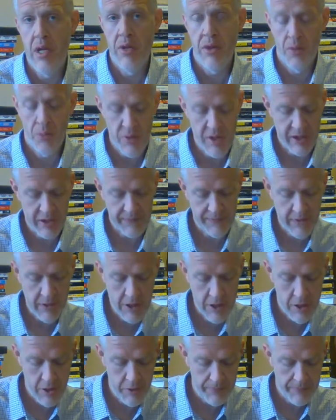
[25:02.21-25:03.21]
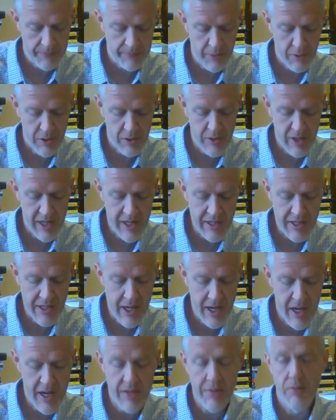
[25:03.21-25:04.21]
in the reading video. Footnote
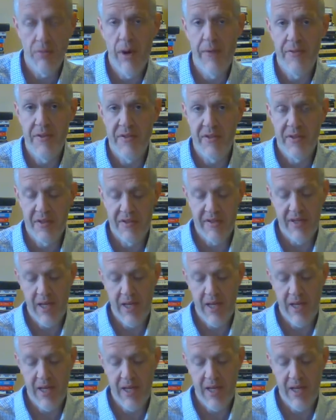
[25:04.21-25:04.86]
ninety-nine references the